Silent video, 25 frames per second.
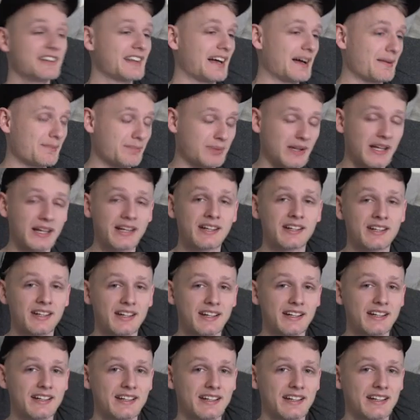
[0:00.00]
blanket,
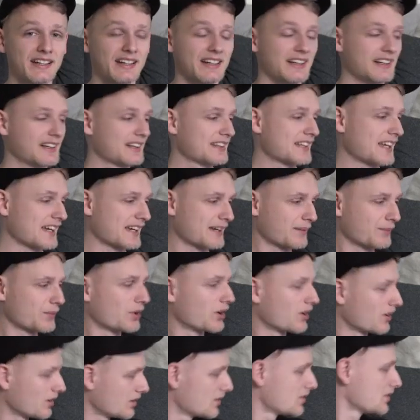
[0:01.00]
like, I'm not
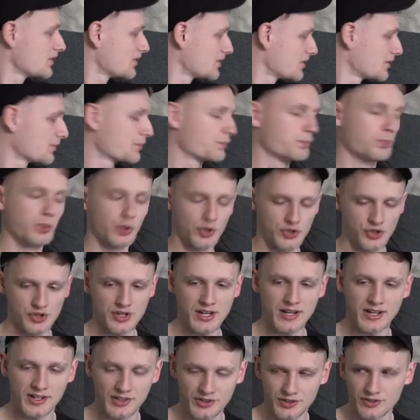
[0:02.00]
pushing it
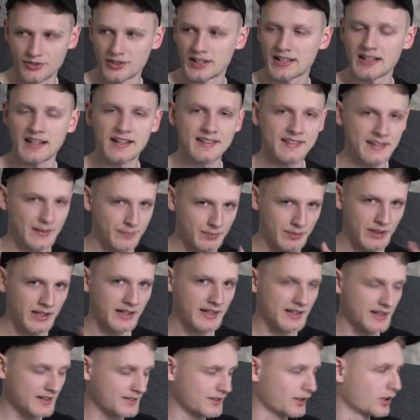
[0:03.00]
because I realise that blanket is
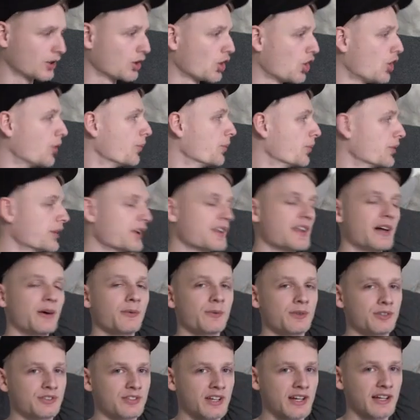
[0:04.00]
a lot of money that we
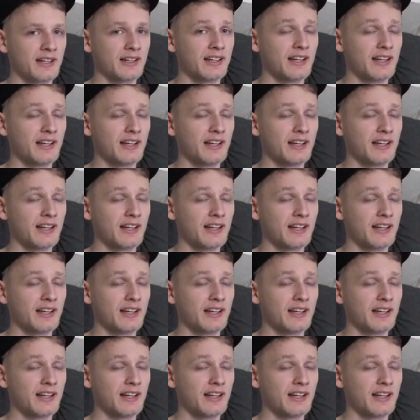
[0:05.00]
sell.